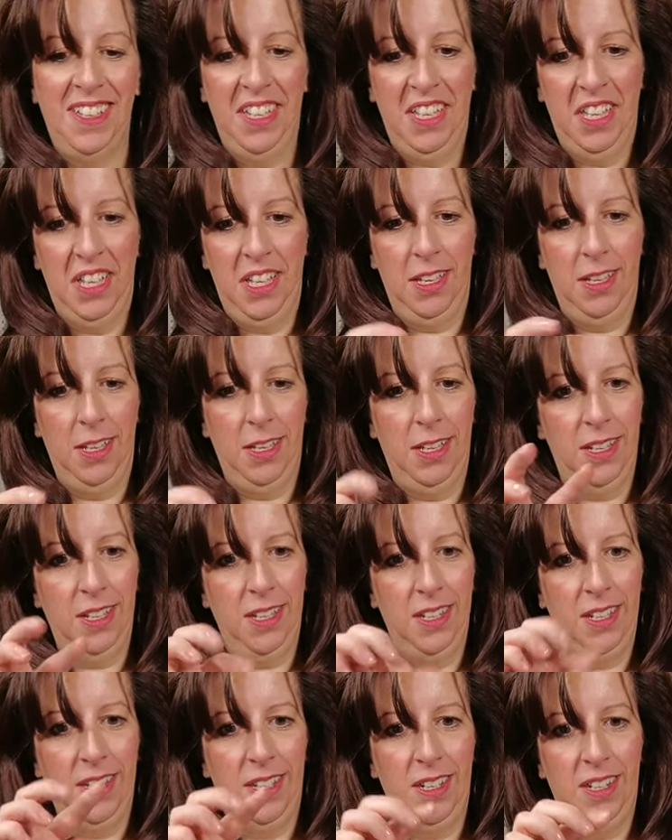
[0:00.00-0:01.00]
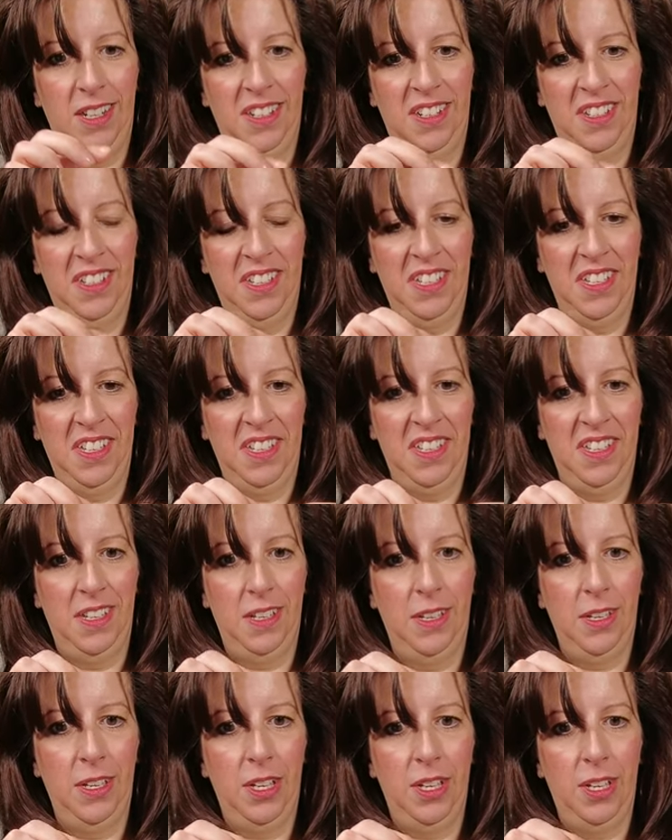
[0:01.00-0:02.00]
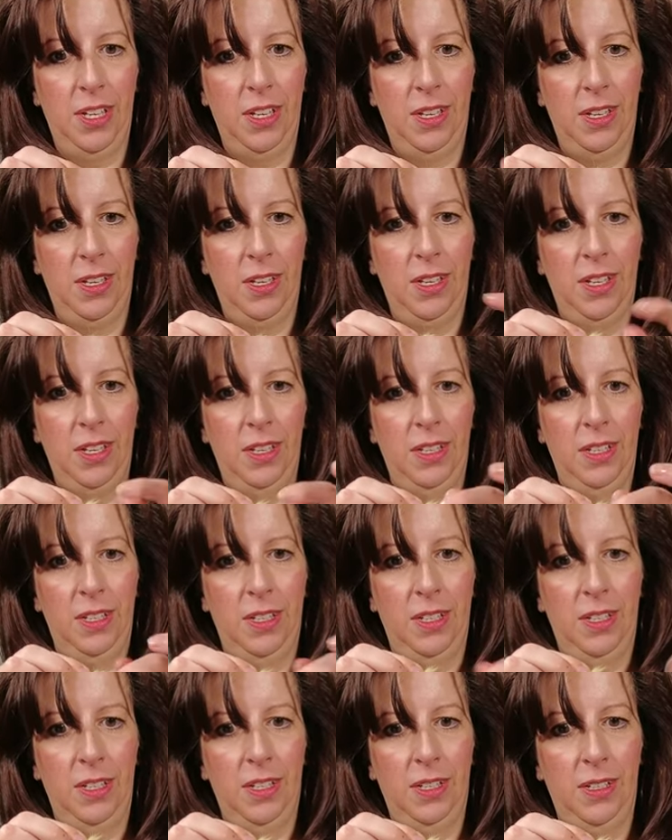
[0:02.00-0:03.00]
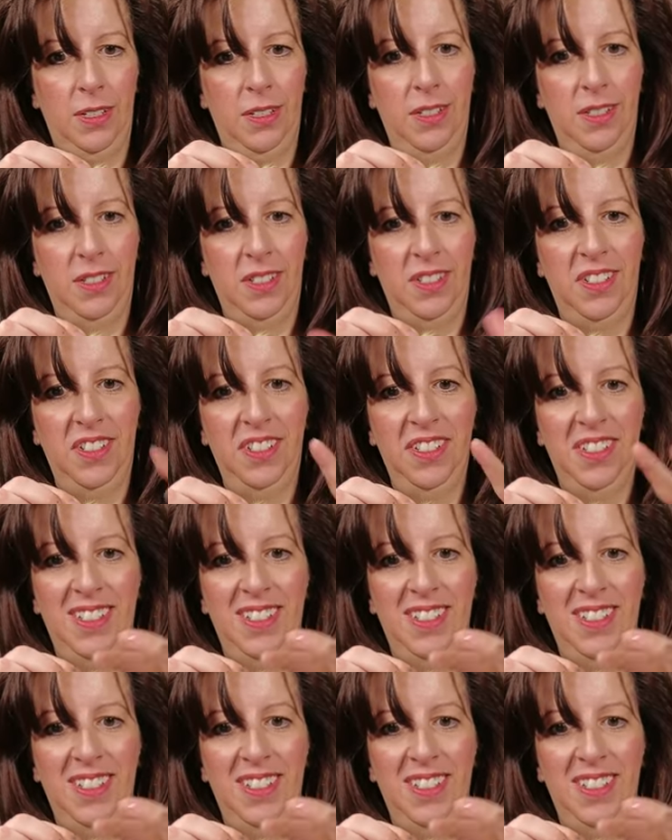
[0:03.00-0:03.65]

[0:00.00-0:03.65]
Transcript: (silence)